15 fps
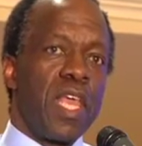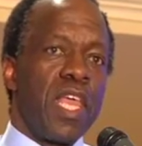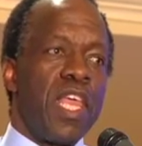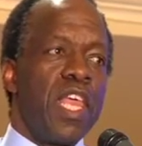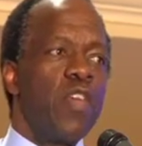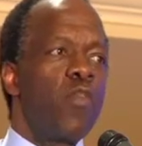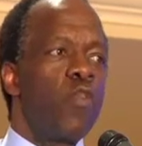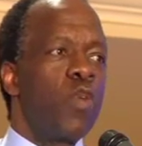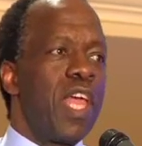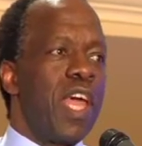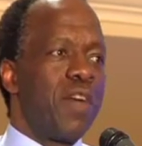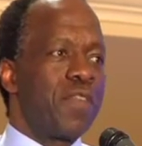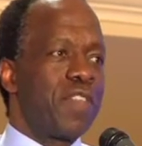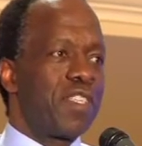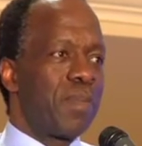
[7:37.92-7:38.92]
if we
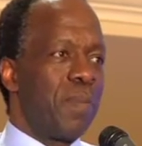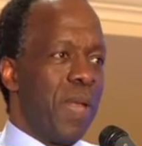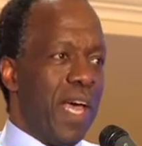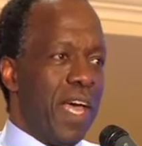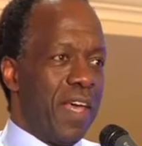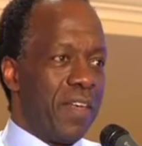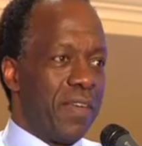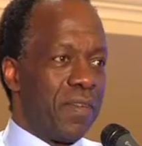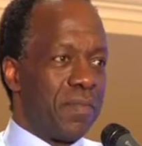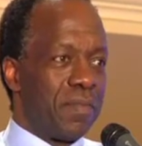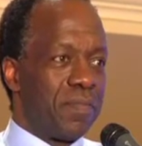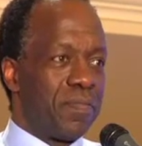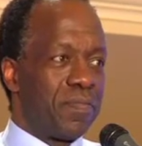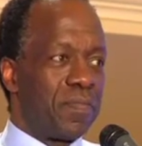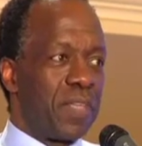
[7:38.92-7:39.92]
have this plan
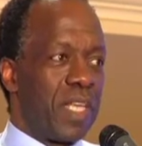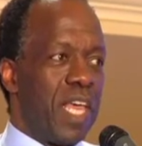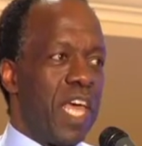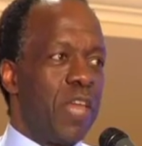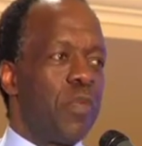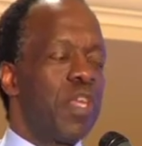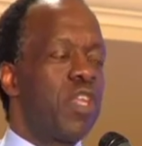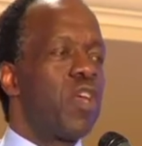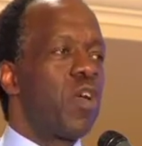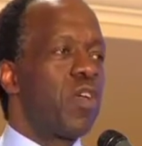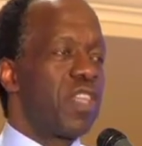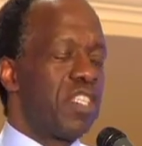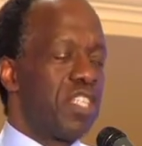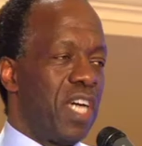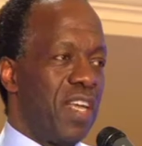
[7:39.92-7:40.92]
and we know
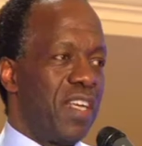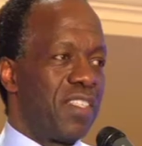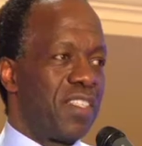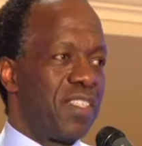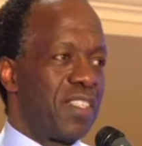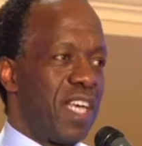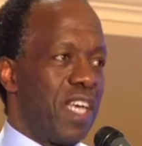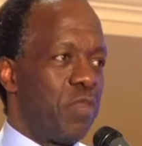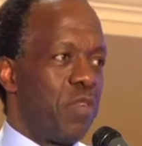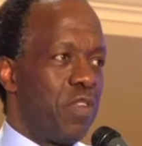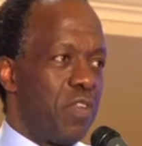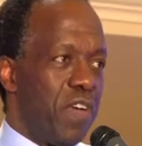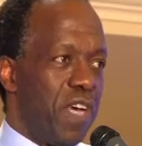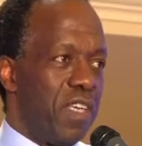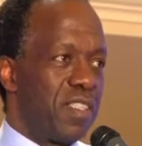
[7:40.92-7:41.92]
the challenges that we
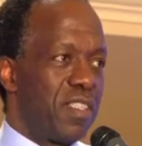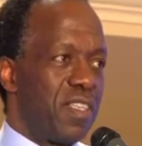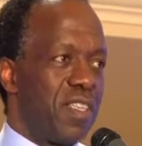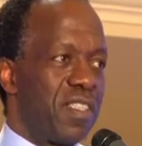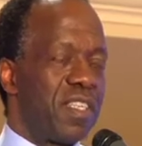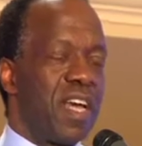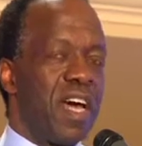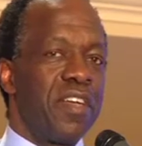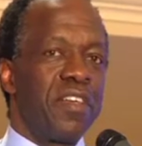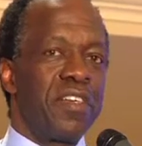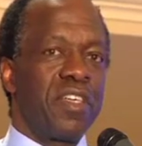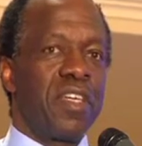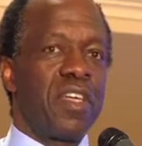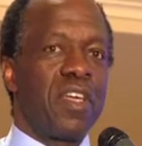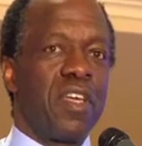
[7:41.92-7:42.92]
face in this country,